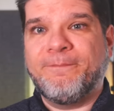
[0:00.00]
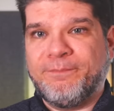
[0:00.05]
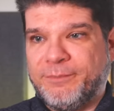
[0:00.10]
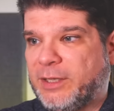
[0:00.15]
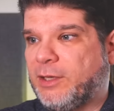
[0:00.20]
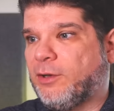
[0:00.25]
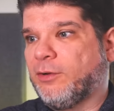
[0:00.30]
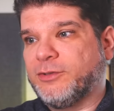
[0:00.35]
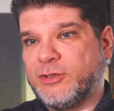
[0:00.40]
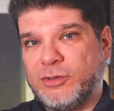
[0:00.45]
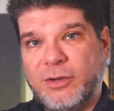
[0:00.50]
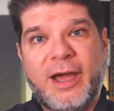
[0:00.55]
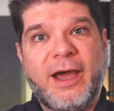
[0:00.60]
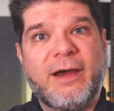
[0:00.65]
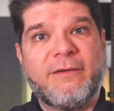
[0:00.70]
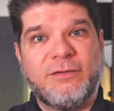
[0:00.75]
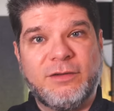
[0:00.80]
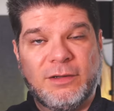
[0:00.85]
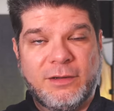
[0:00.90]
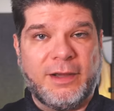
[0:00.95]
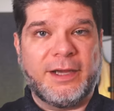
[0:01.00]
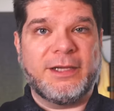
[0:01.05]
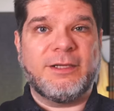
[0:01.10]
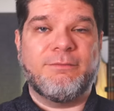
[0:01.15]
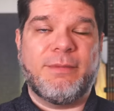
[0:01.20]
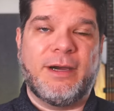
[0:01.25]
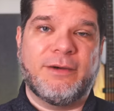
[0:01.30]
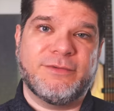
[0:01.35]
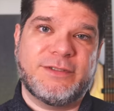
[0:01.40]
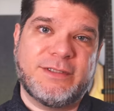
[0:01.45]
because you have the light
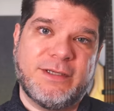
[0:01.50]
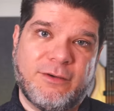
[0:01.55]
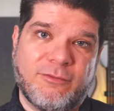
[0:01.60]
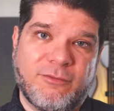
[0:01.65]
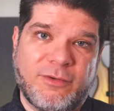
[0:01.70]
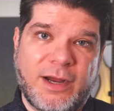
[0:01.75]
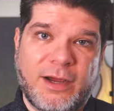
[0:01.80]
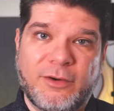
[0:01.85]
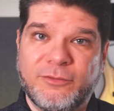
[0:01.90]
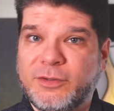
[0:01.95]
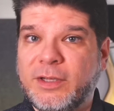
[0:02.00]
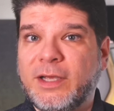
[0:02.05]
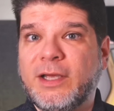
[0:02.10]
bouncing around